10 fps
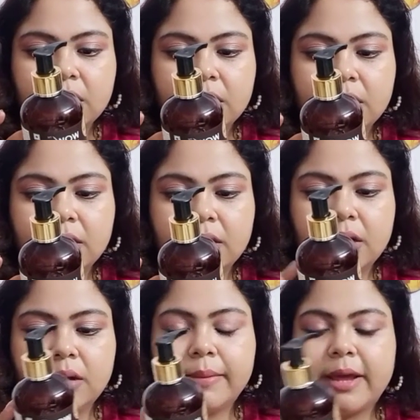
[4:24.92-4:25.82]

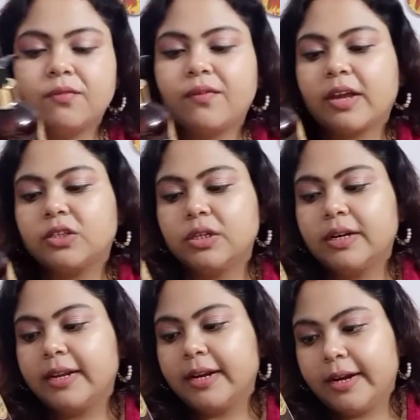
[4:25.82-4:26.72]
Uh, manufactured
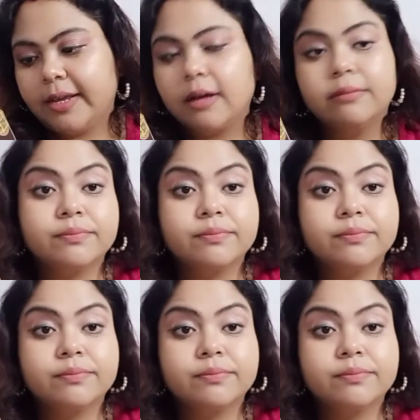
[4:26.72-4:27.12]
in India,